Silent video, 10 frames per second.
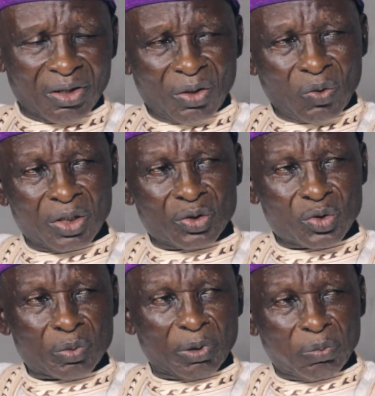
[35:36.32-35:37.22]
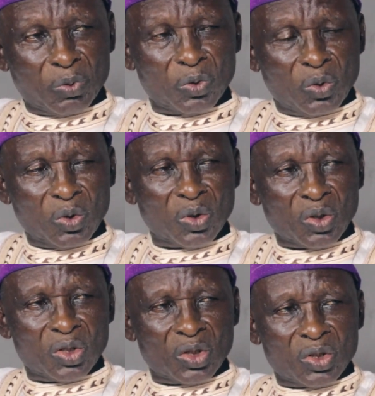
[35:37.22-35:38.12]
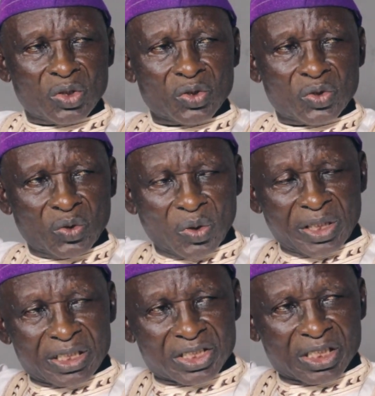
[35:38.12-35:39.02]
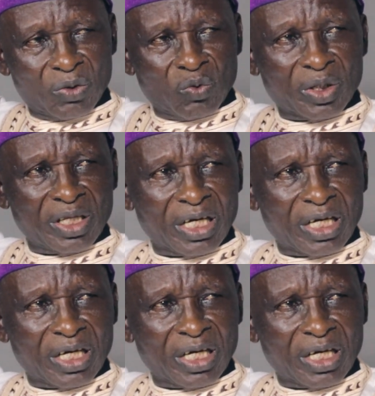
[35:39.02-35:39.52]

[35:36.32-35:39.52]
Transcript: They want people to understand what